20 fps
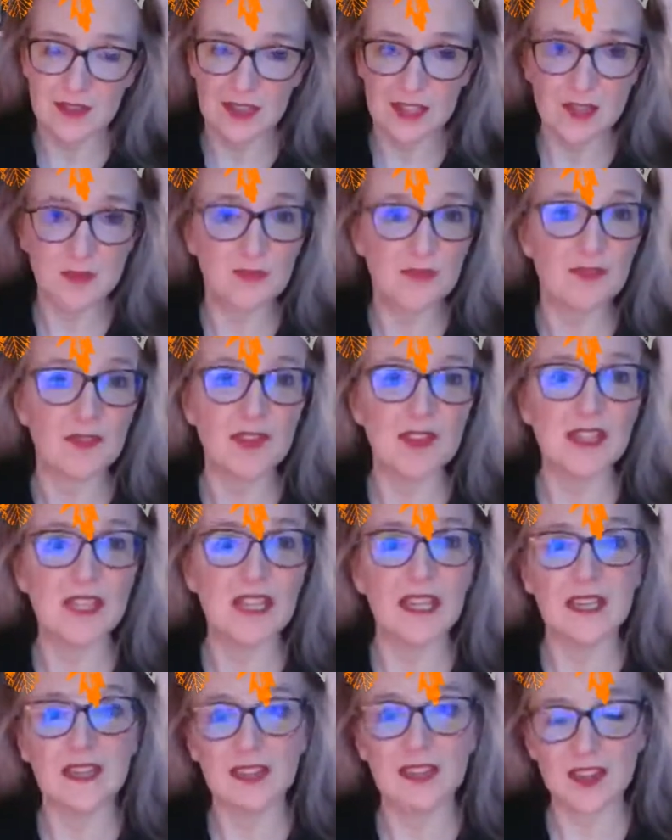keep
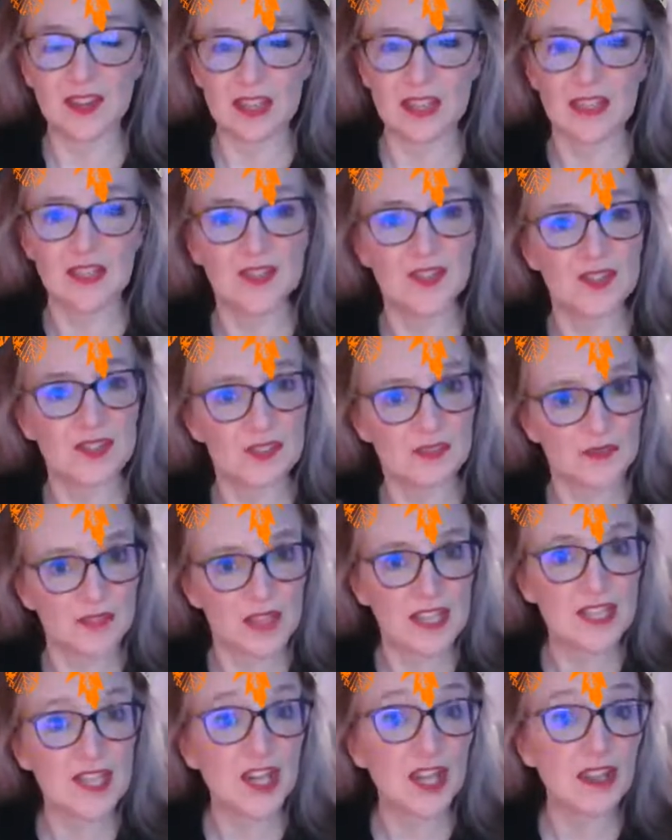filling things,
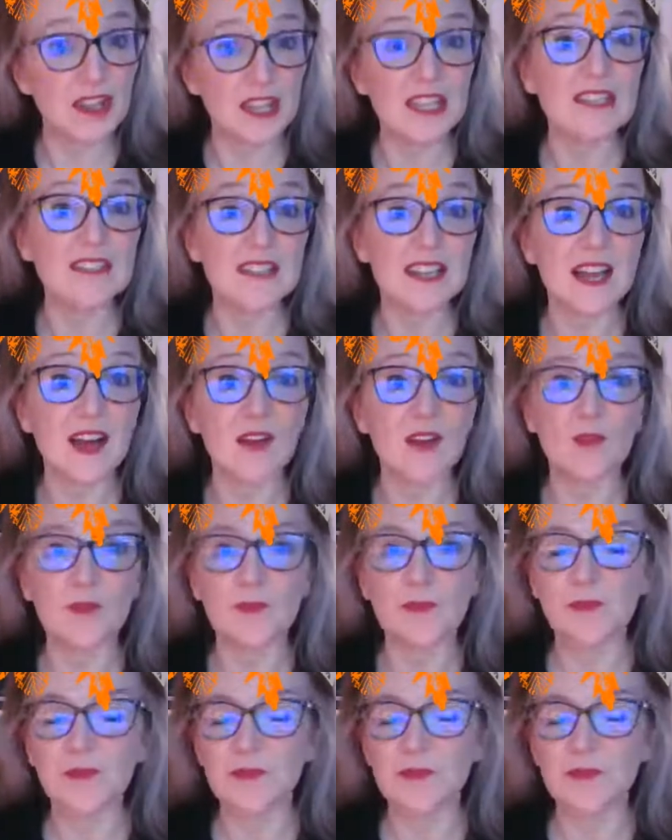fleshing things out.